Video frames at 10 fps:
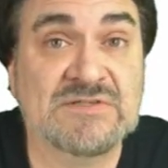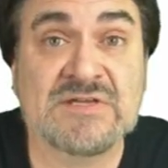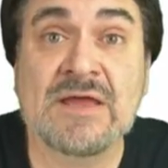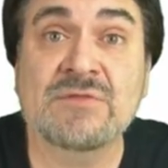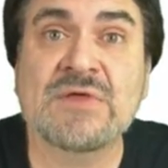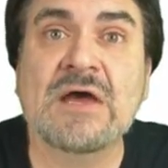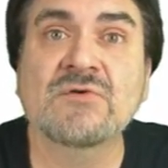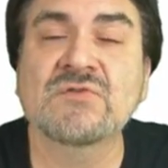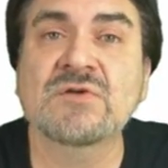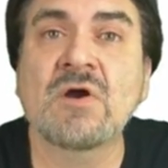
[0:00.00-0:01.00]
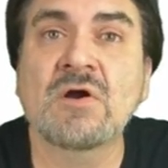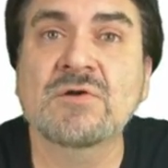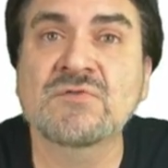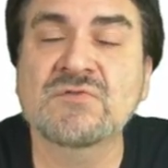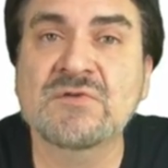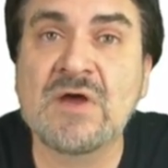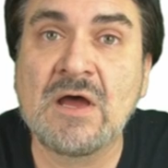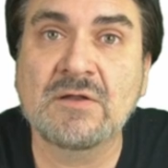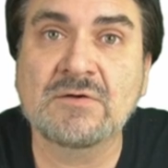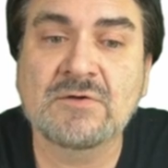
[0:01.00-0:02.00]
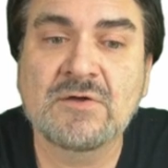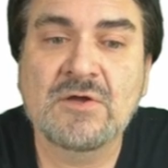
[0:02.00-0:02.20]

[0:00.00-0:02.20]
10,000 cards is a dollar.